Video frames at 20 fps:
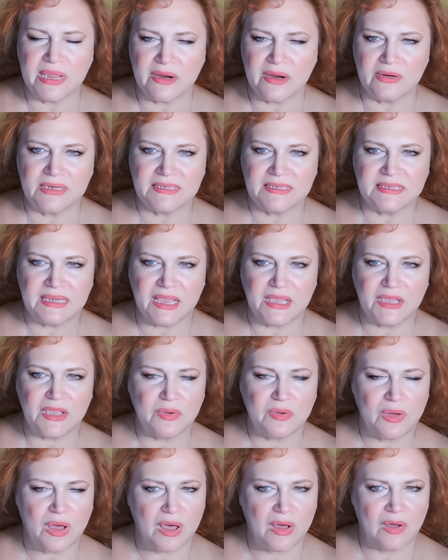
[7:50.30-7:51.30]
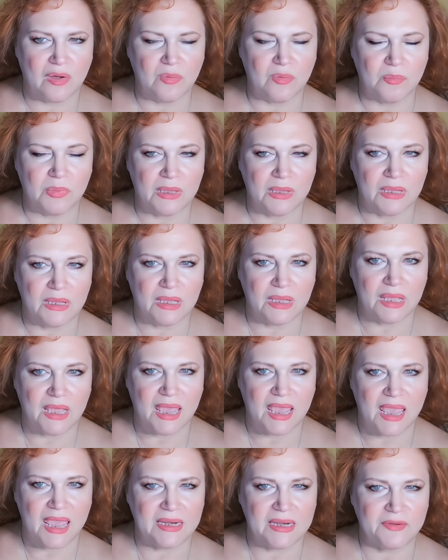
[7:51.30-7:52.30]
we are here to take you home.
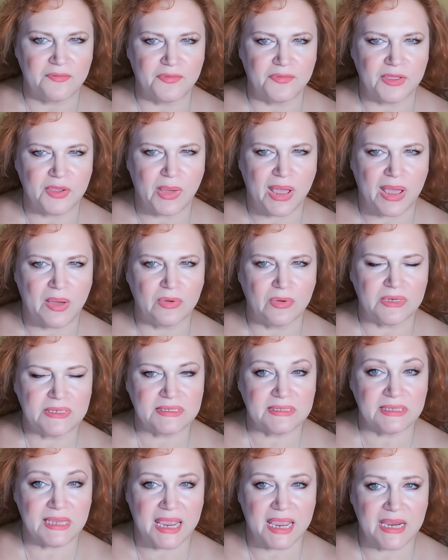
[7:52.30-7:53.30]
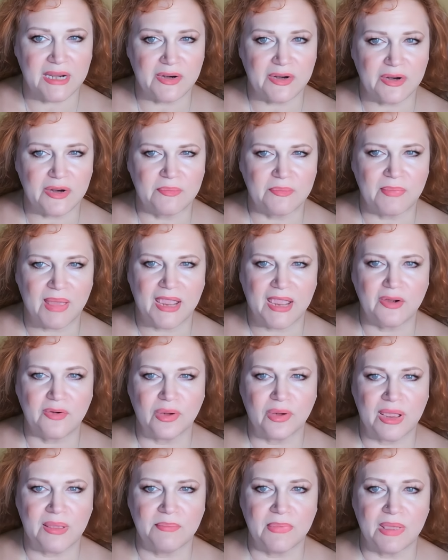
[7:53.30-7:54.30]
And a few hours later,
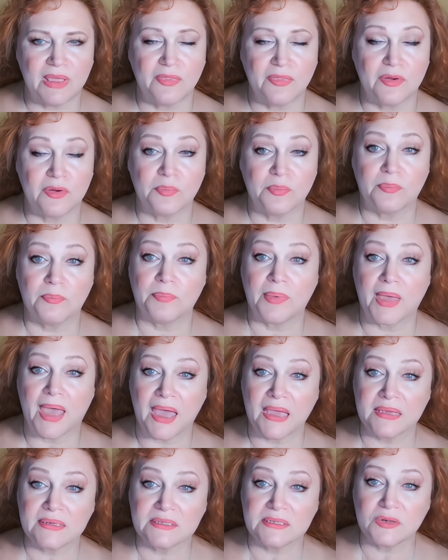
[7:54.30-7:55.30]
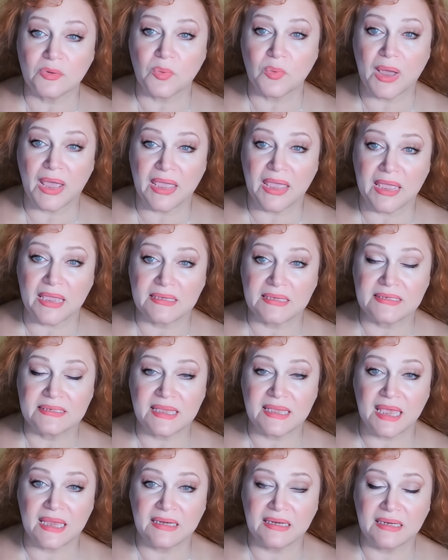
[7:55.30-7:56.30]
my grandmother passed
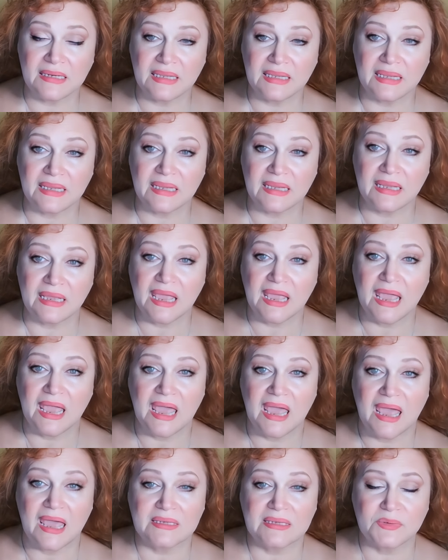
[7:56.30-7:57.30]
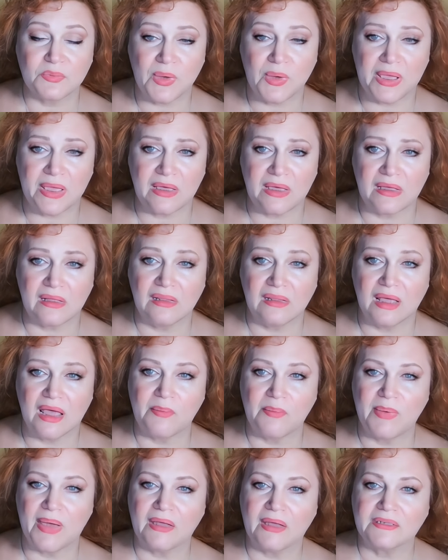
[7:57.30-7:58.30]
away suddenly as
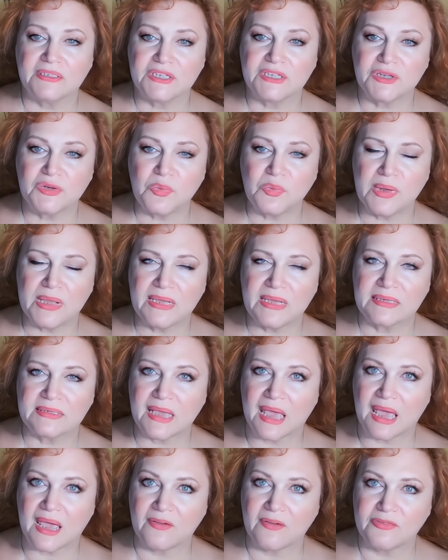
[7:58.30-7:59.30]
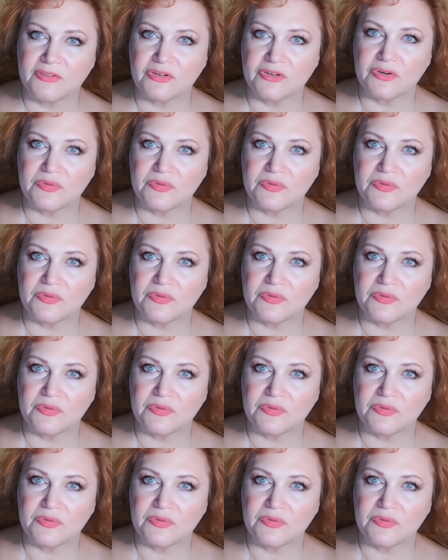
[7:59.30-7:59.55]
well, about two weeks